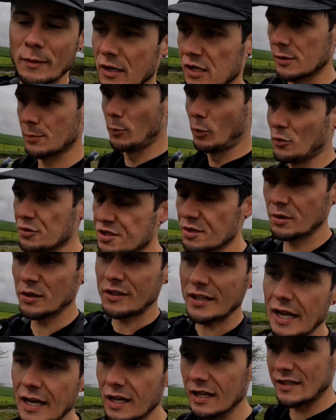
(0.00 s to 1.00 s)
much more. So on a
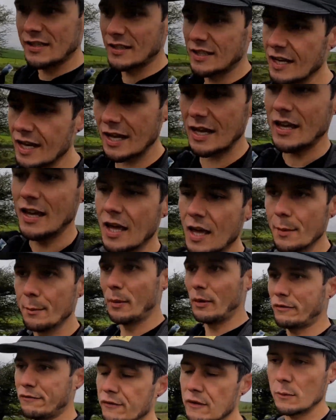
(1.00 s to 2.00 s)
day like today,
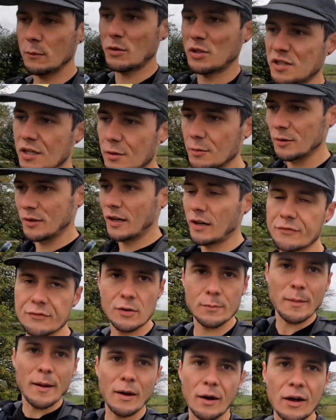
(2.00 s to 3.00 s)
my feet were soaked
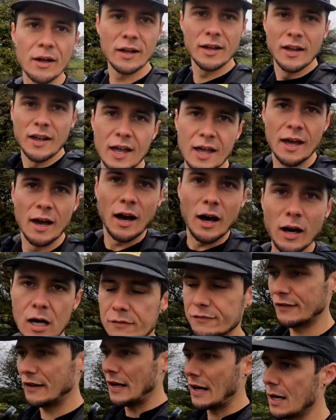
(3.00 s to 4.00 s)
after about
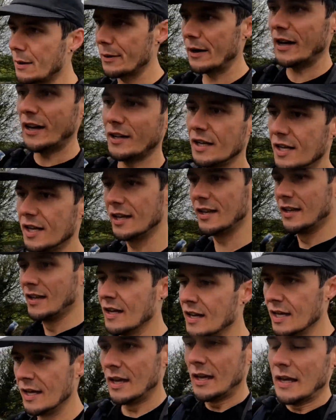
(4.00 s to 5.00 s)
half an hour.
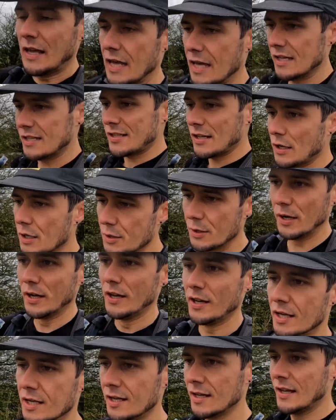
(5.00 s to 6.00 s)
So
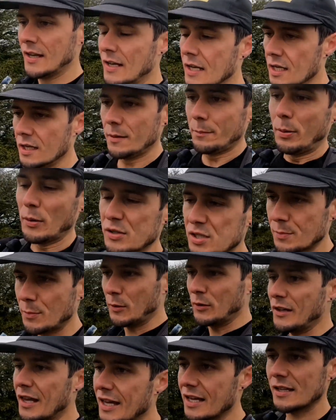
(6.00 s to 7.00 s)

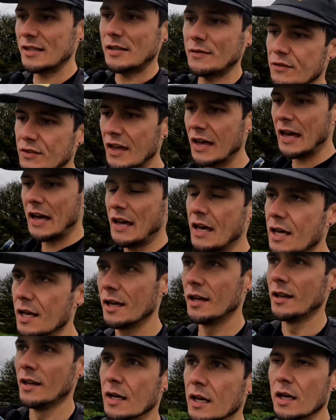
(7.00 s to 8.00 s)
possible negative there
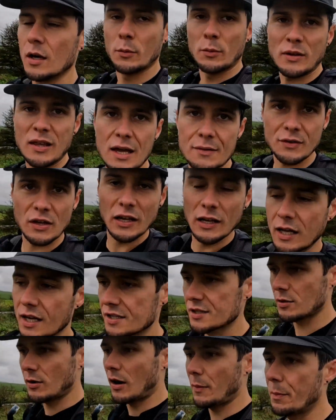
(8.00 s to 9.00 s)
with having a
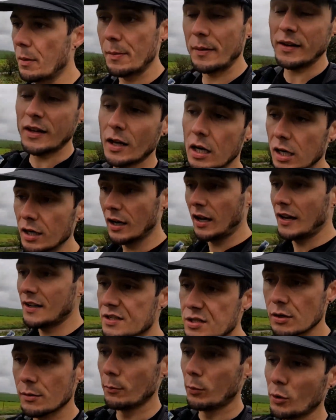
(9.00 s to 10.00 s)
lighter upper, but they are
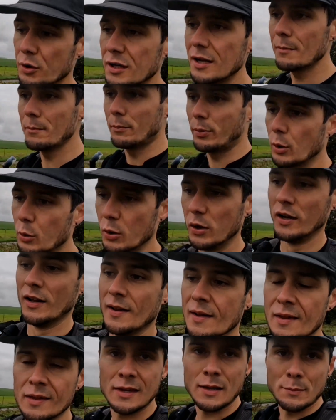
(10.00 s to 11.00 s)
lighter and more nimble
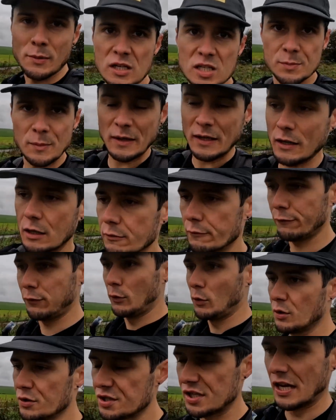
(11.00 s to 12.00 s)
than my Speedgoat
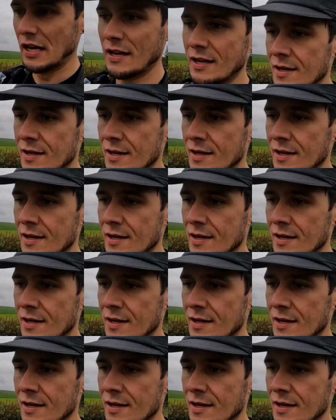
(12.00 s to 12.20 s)
4s.